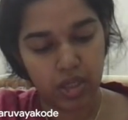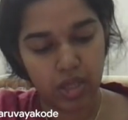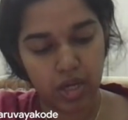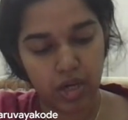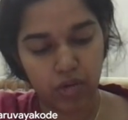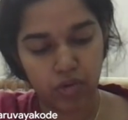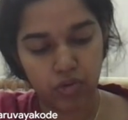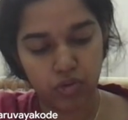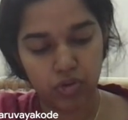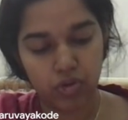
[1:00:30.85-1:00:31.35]

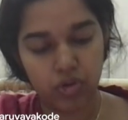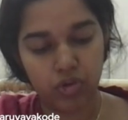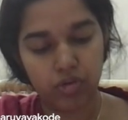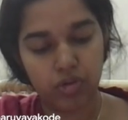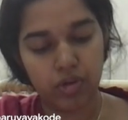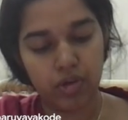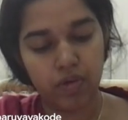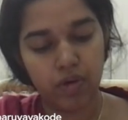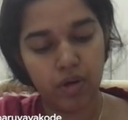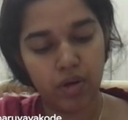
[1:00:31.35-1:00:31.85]
K20
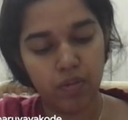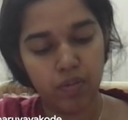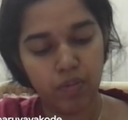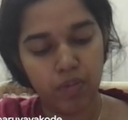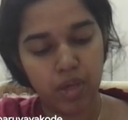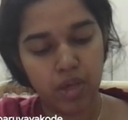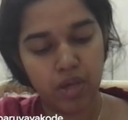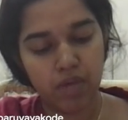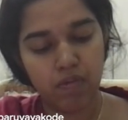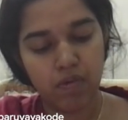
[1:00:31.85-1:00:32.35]
is given,
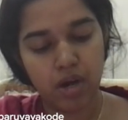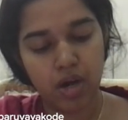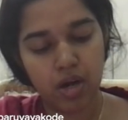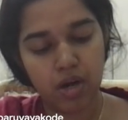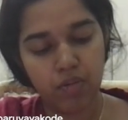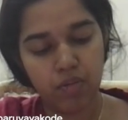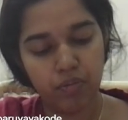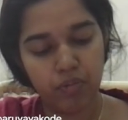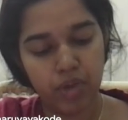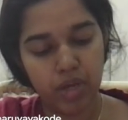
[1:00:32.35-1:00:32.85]
B1,
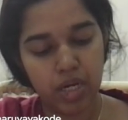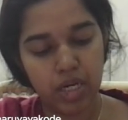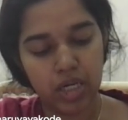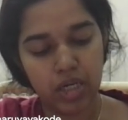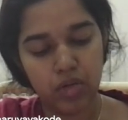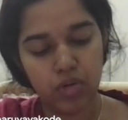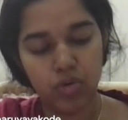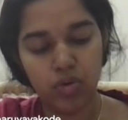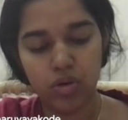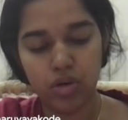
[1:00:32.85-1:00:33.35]

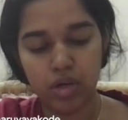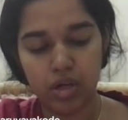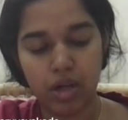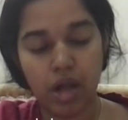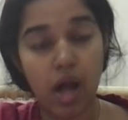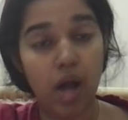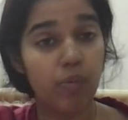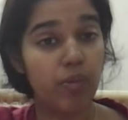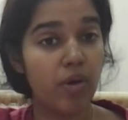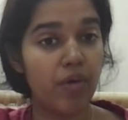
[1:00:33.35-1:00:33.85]
B2,
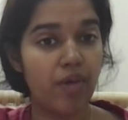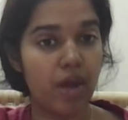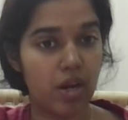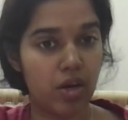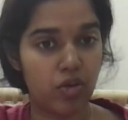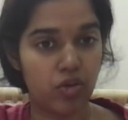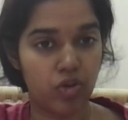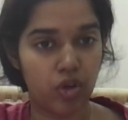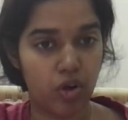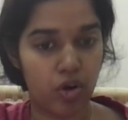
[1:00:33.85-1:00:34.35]
gamma
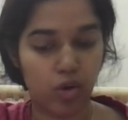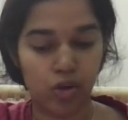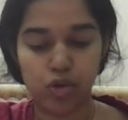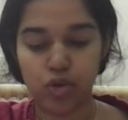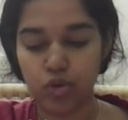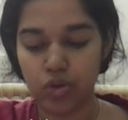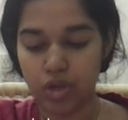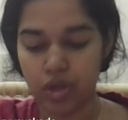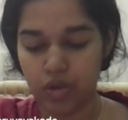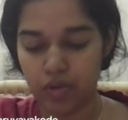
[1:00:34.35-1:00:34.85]
values are
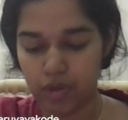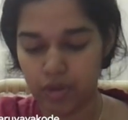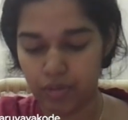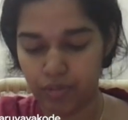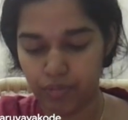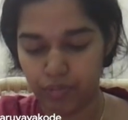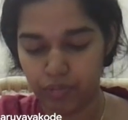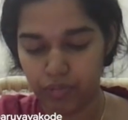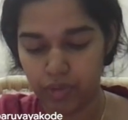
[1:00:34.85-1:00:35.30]
also given.